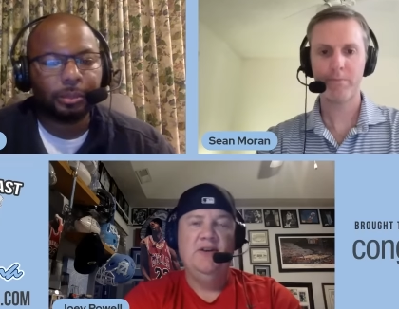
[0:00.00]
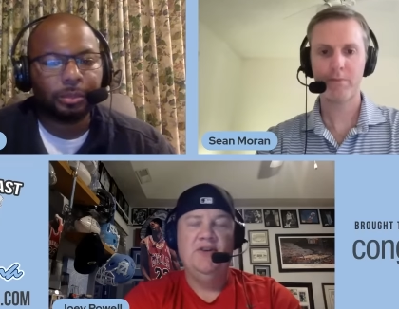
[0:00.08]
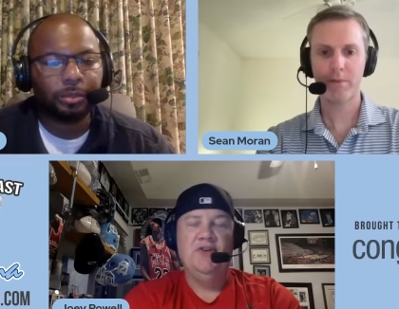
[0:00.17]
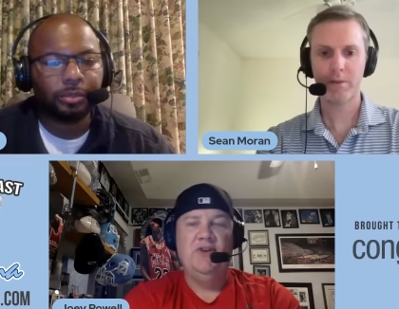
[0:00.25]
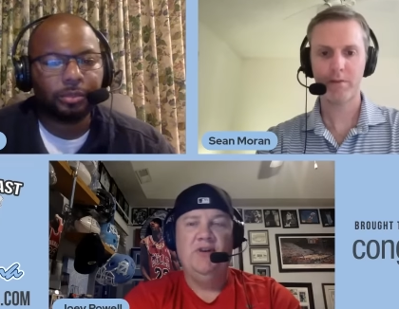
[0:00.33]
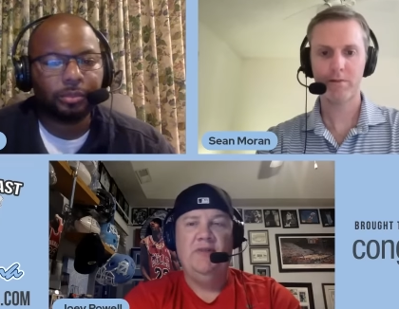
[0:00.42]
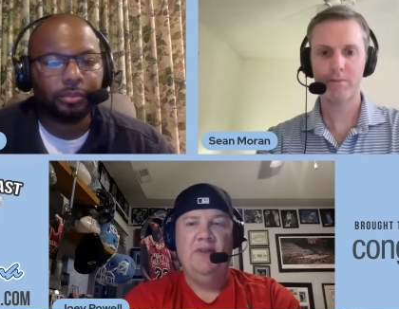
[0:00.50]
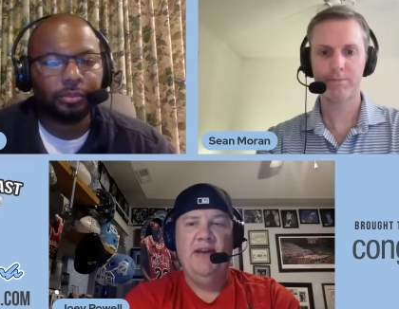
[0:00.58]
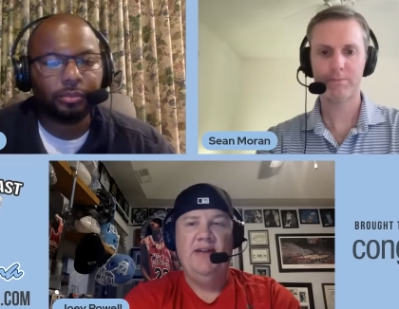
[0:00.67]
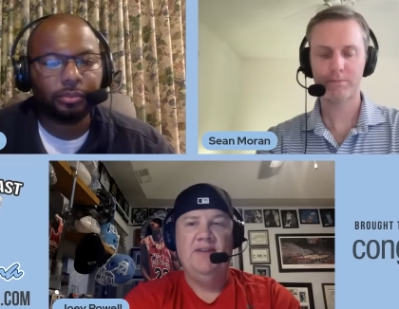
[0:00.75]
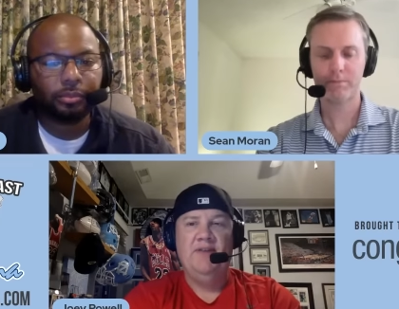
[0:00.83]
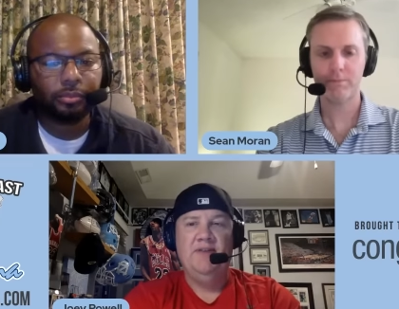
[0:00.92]
Speaker 1: Sean, I want
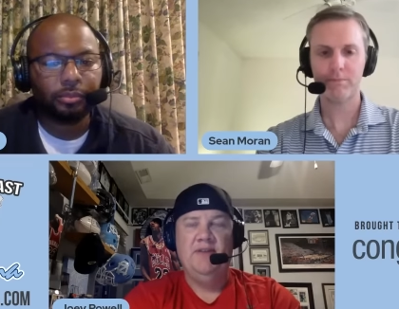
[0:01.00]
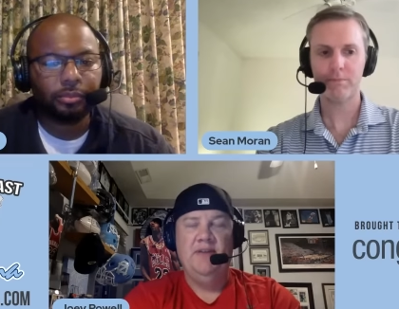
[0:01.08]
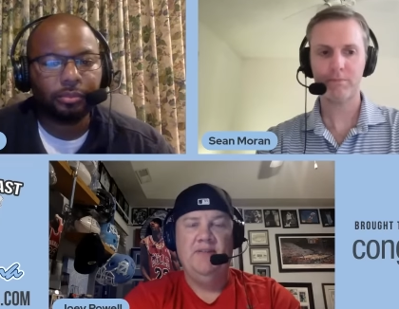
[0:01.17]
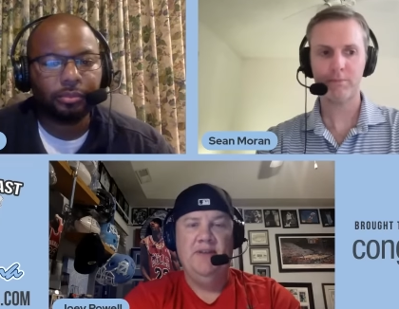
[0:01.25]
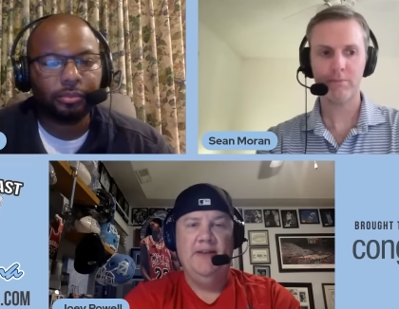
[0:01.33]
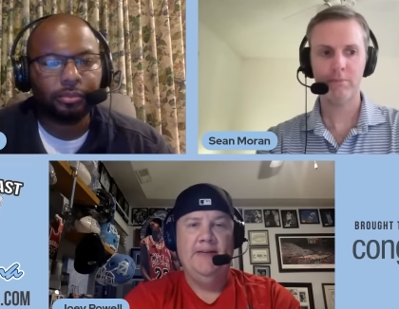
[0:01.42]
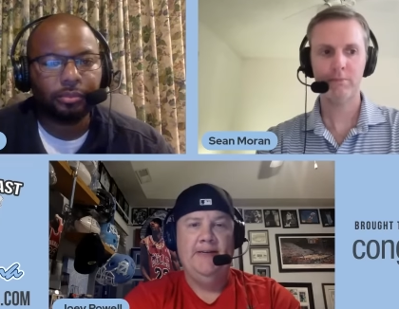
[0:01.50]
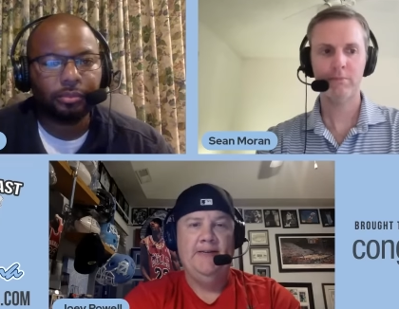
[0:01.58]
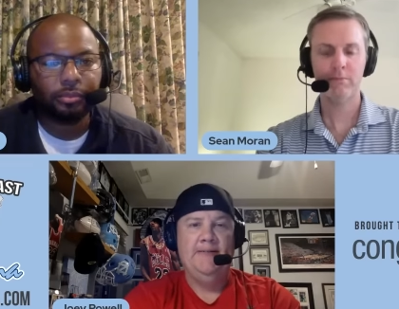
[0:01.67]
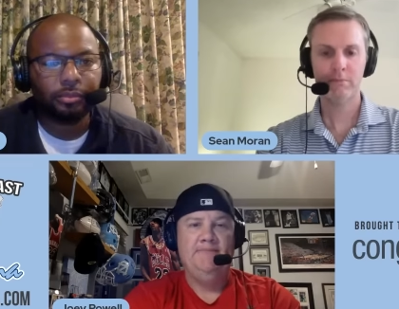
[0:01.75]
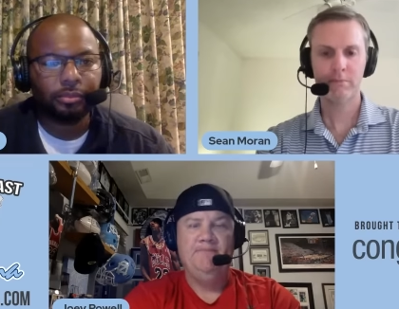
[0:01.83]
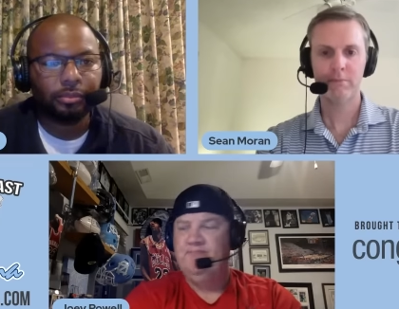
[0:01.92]
to ask you the same thing,
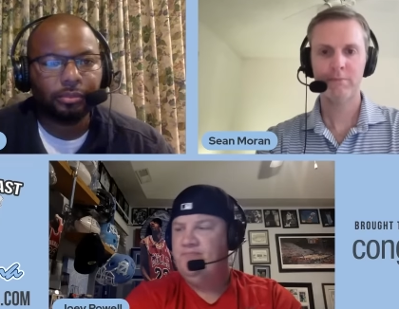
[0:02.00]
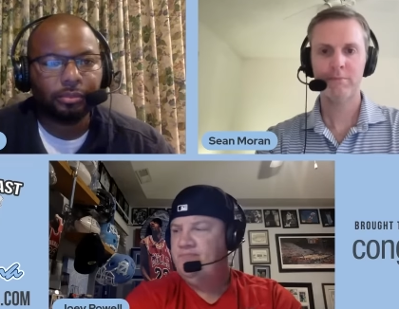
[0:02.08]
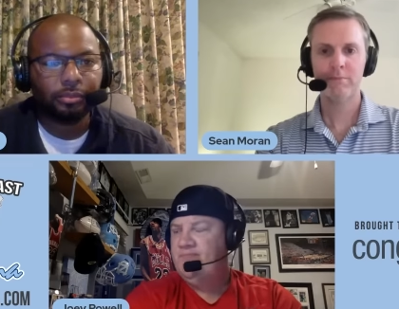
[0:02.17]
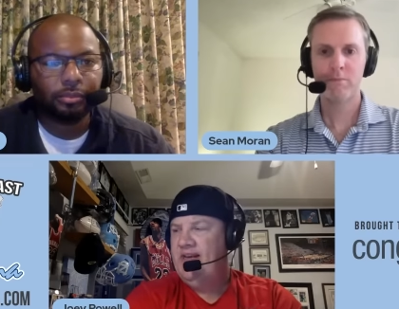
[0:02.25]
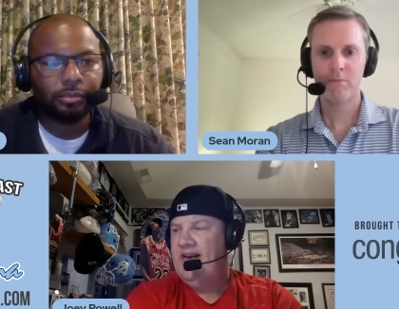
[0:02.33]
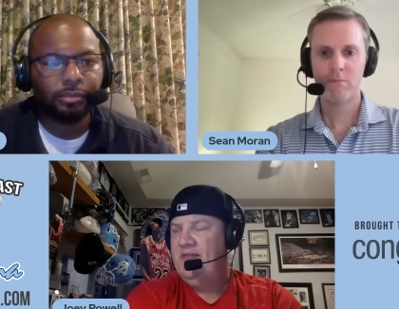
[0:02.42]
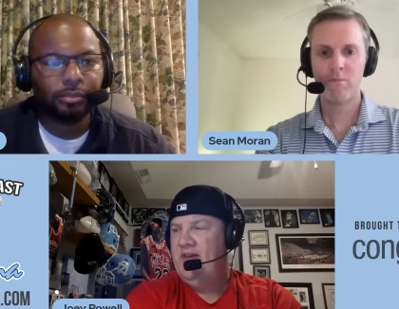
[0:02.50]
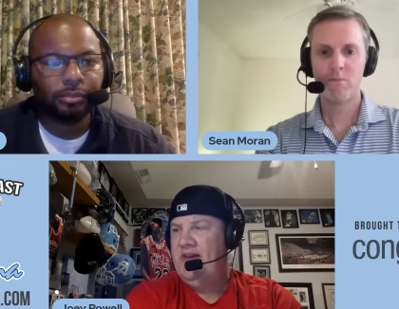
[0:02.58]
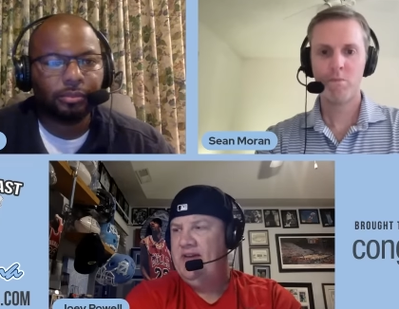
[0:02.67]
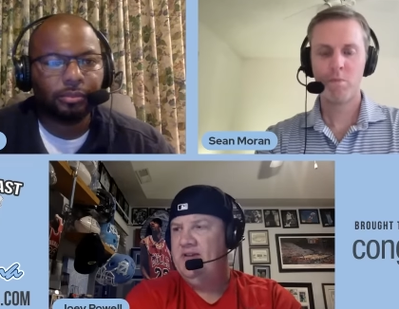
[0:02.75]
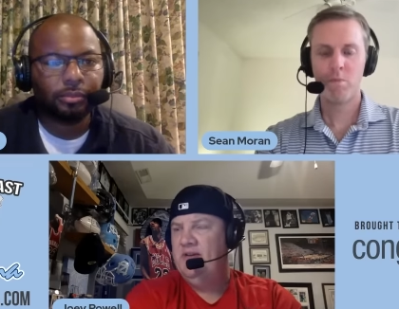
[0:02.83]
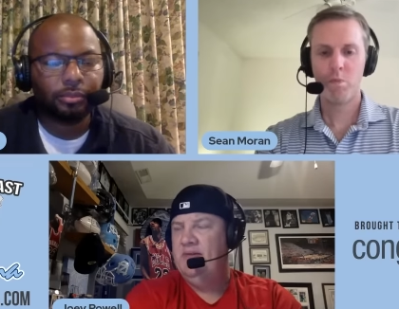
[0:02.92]
and I
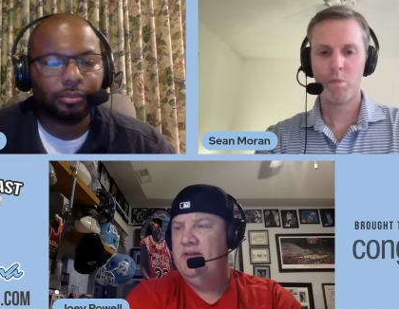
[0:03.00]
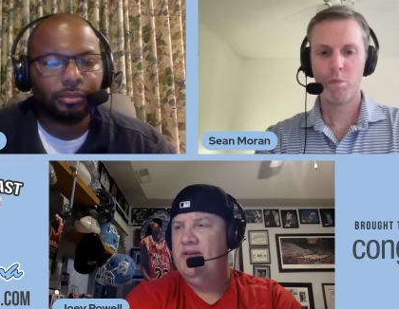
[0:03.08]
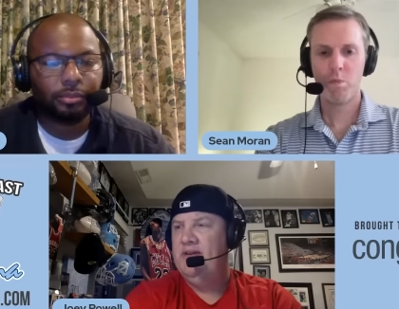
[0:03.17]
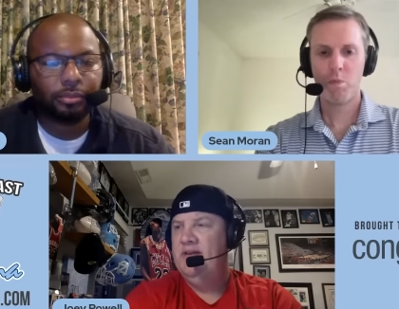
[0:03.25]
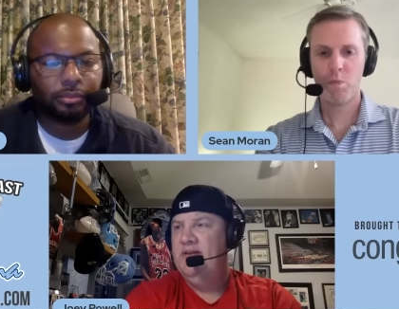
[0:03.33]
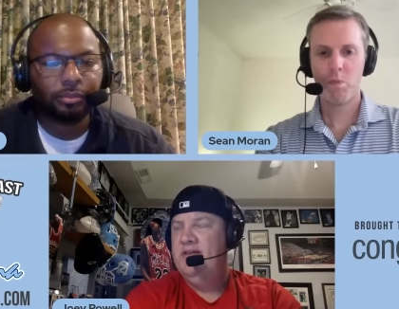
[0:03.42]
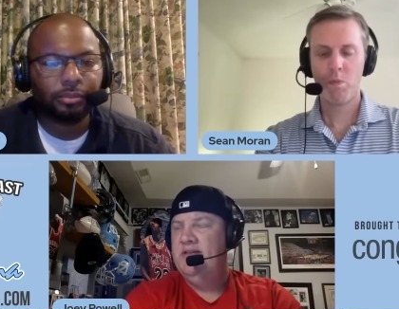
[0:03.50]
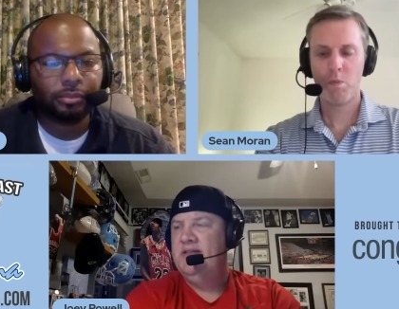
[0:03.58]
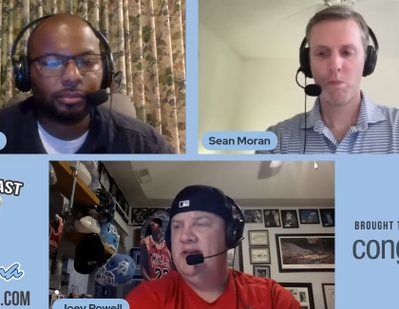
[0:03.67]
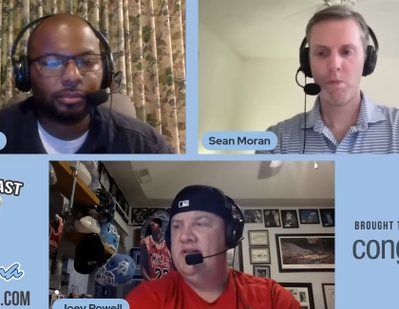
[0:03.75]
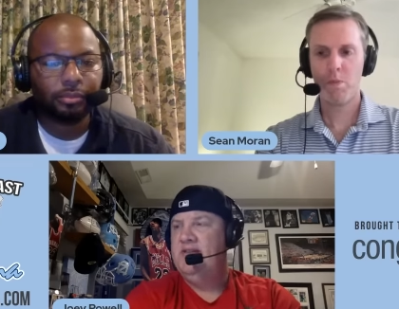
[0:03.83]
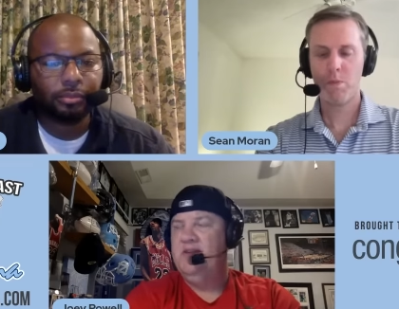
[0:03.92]
think I totally
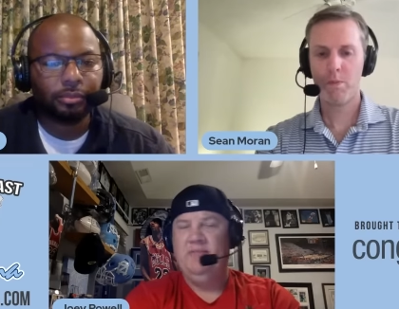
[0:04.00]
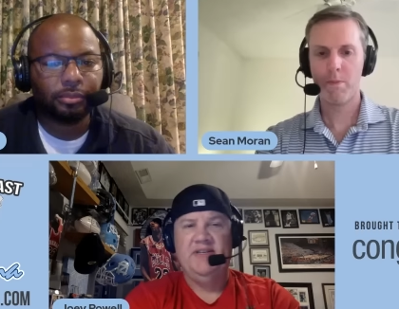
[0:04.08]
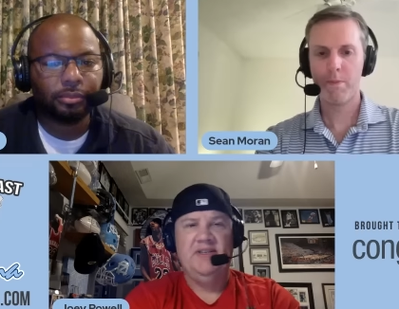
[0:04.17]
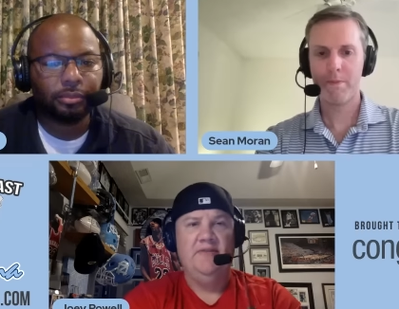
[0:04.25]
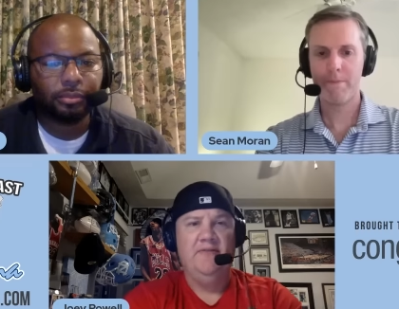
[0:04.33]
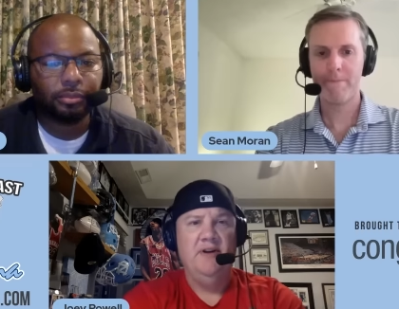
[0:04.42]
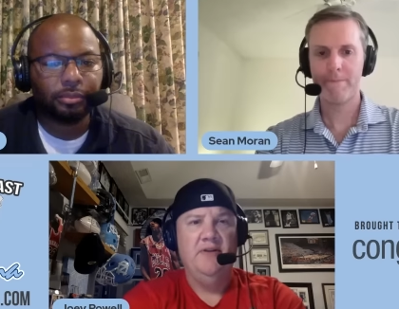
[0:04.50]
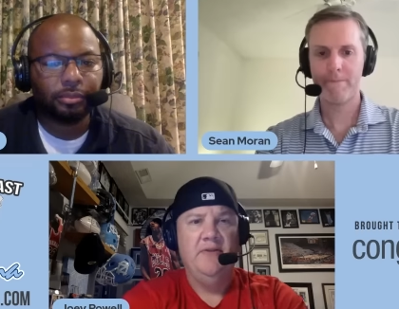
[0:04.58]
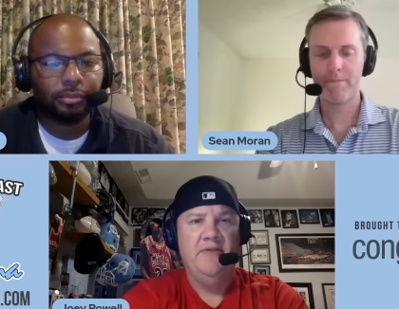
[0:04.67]
sidetracked myself there on the